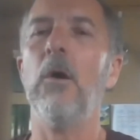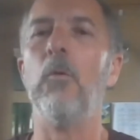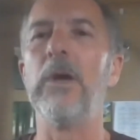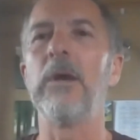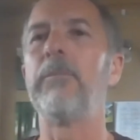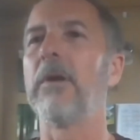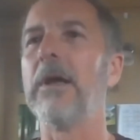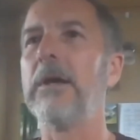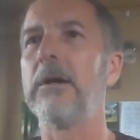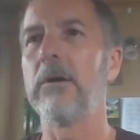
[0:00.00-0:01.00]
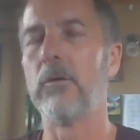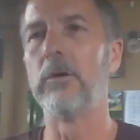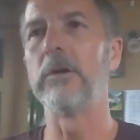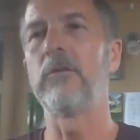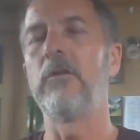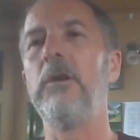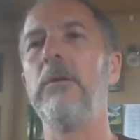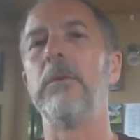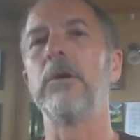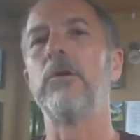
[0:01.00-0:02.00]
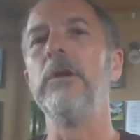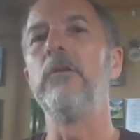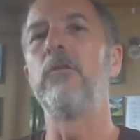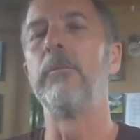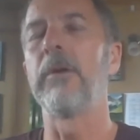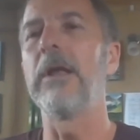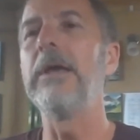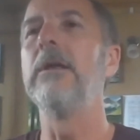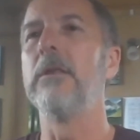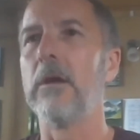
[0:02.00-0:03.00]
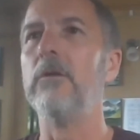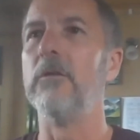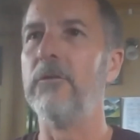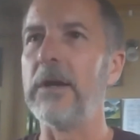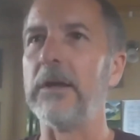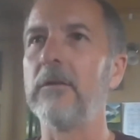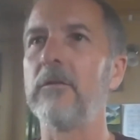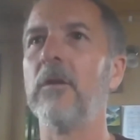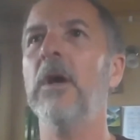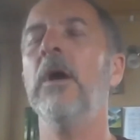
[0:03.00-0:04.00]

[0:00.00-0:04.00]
When a player or a team agrees to play in those events,